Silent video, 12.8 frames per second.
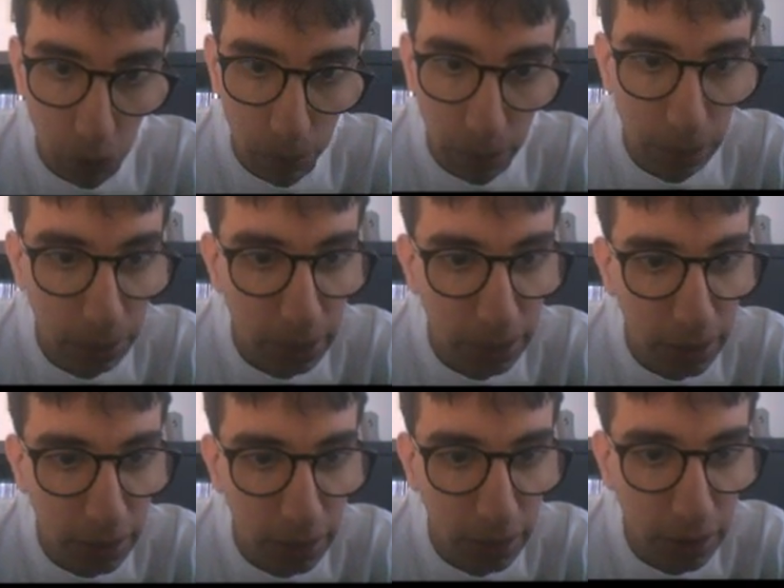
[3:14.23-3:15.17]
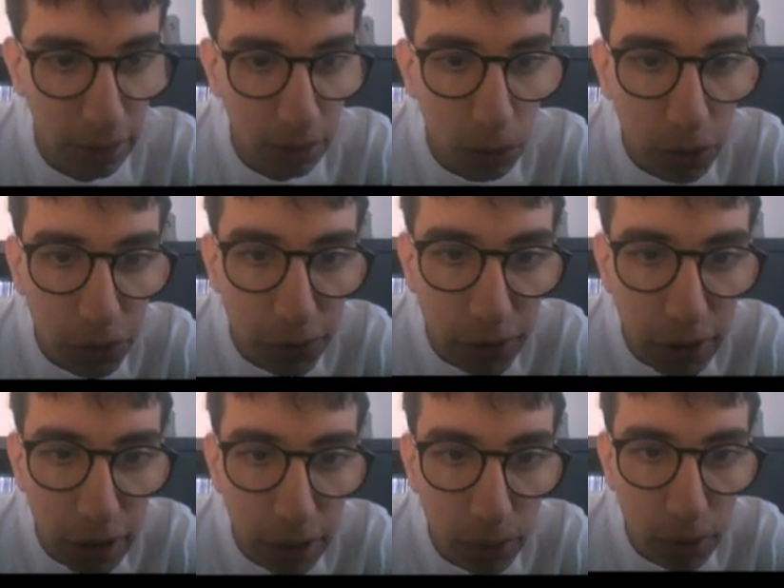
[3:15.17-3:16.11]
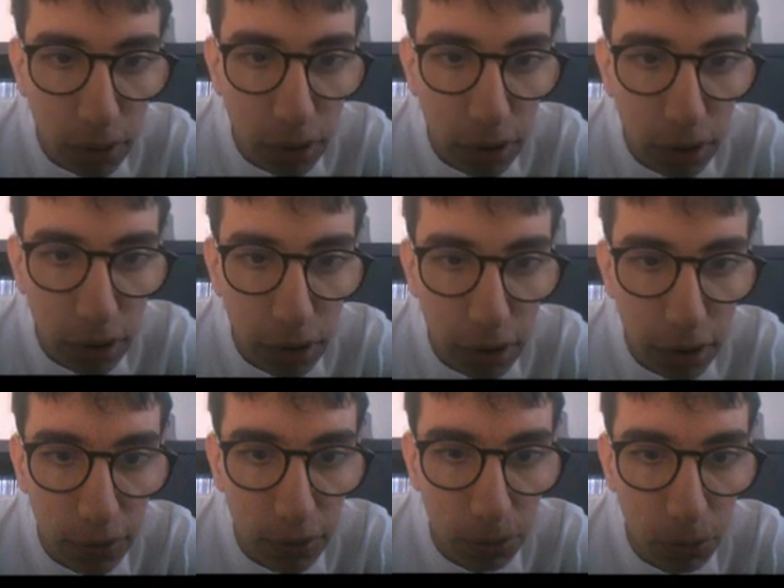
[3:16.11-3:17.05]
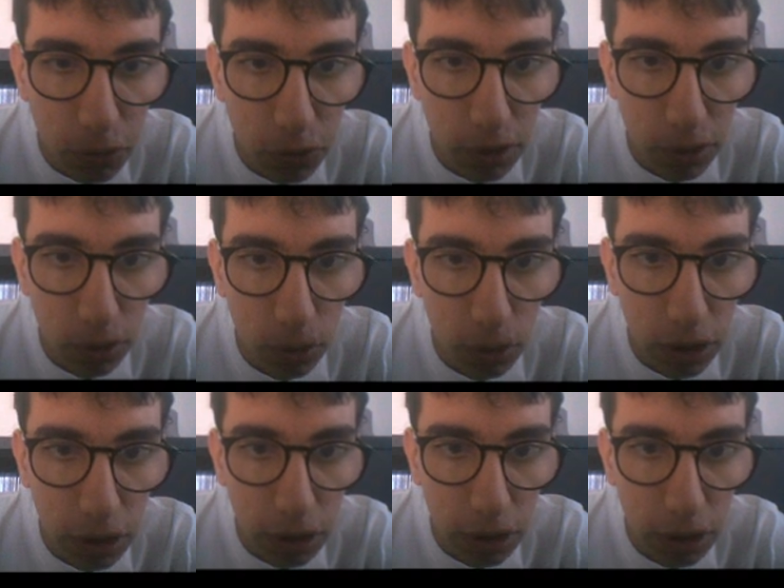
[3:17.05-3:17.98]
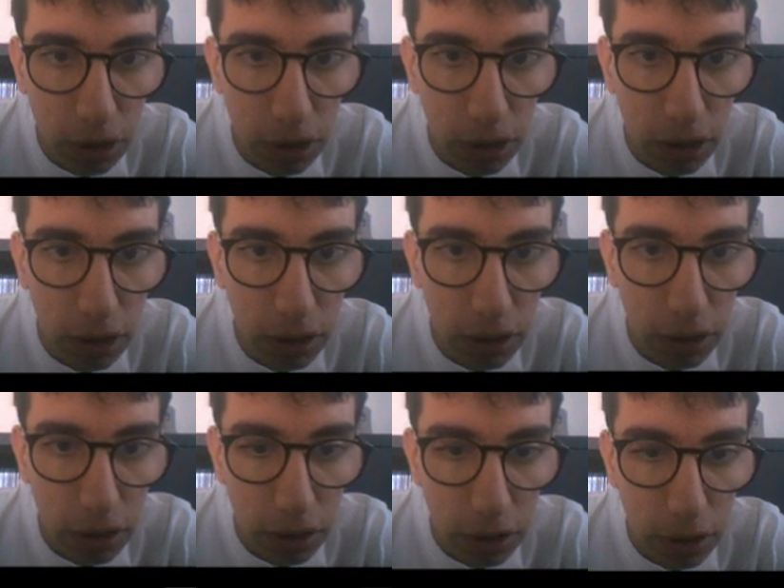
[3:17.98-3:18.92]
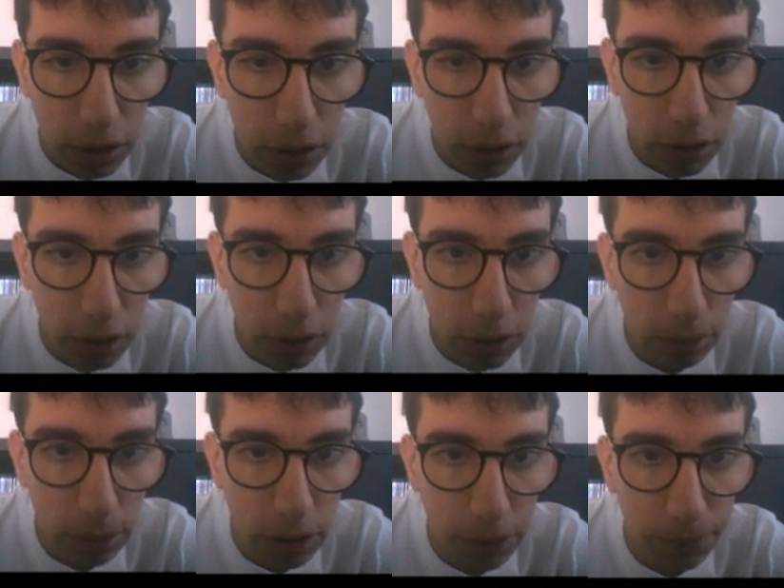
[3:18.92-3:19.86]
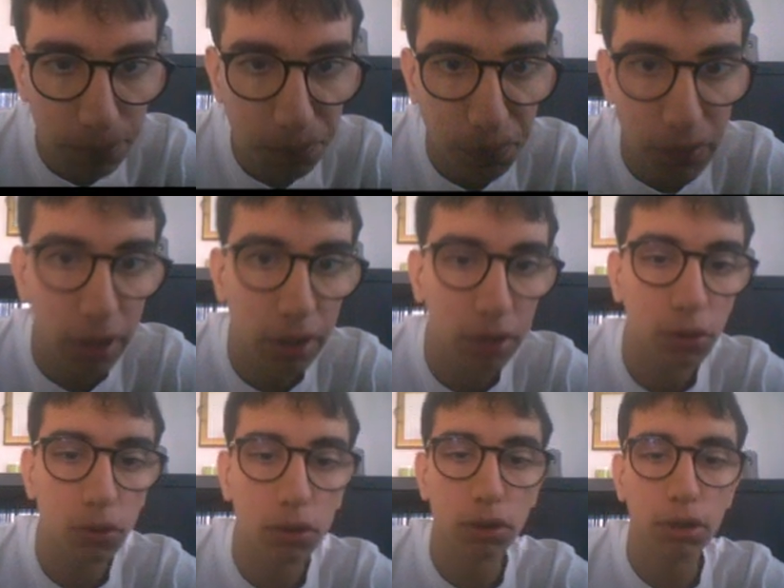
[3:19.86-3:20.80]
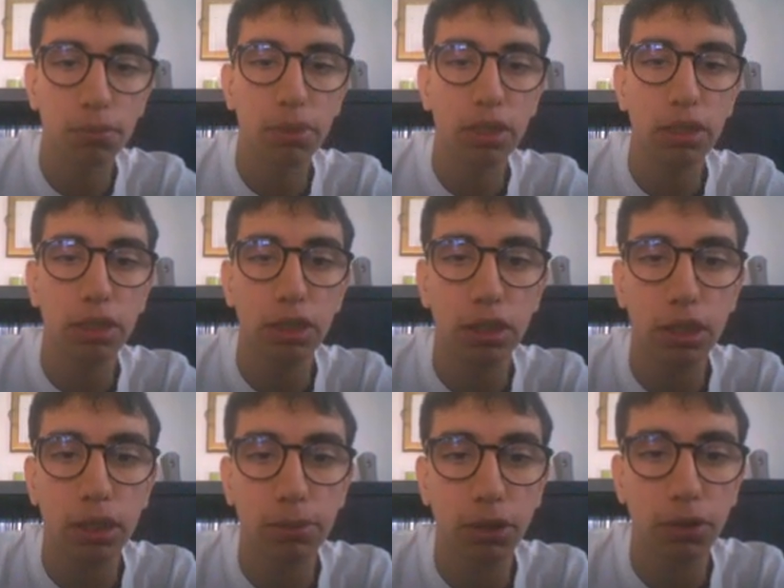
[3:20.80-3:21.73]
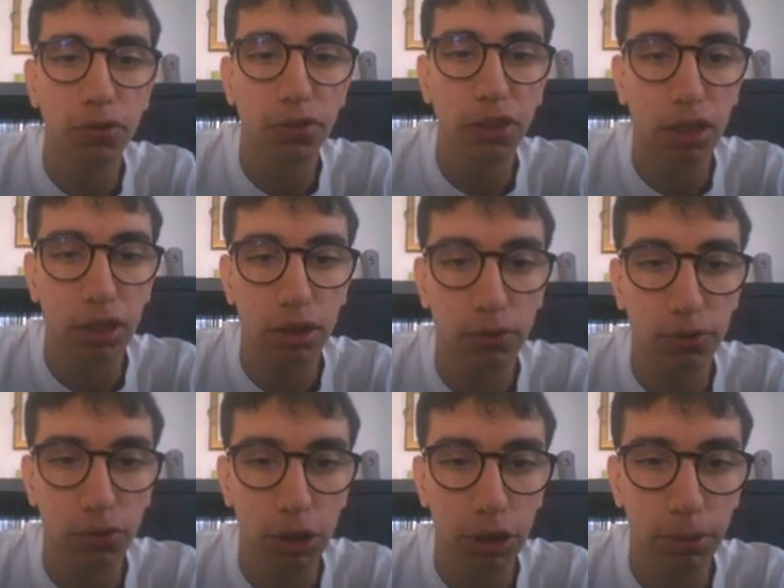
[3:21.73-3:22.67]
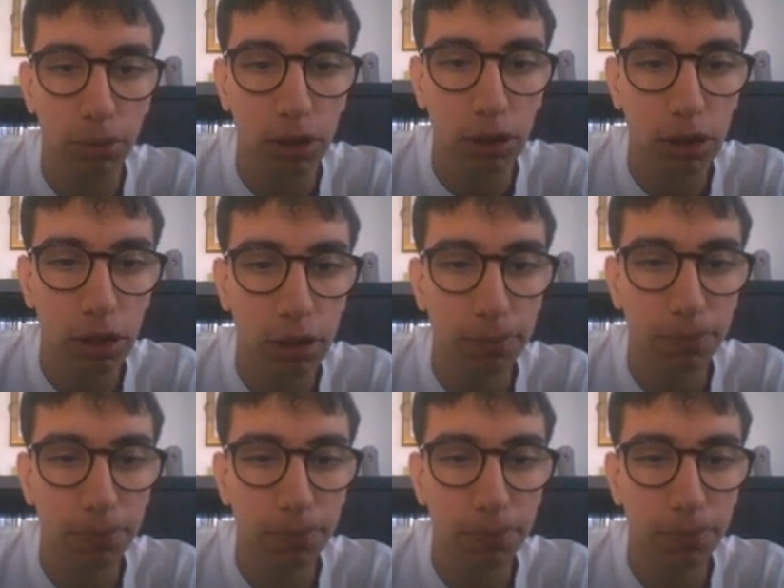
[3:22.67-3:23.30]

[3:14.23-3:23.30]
But I still think we're fine. We're just gonna have to move the queen a little bit. I ignored completely the option of taking the free pawn.